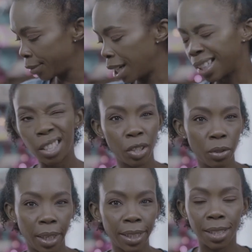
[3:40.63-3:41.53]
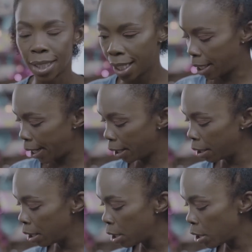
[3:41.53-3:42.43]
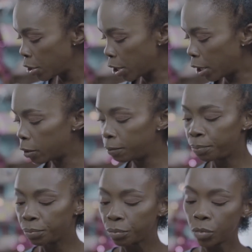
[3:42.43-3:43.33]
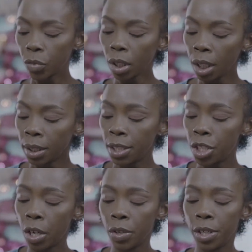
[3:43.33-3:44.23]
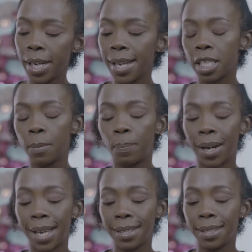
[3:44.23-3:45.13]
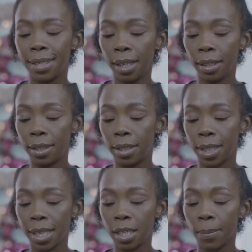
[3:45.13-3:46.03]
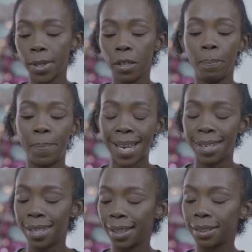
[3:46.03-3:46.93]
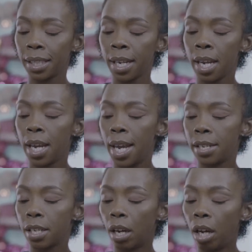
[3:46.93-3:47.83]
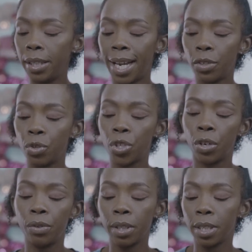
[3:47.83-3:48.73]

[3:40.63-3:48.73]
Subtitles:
I guess I'll do like skincare. So this toner is by S.W Basics, and it's an all natural toner.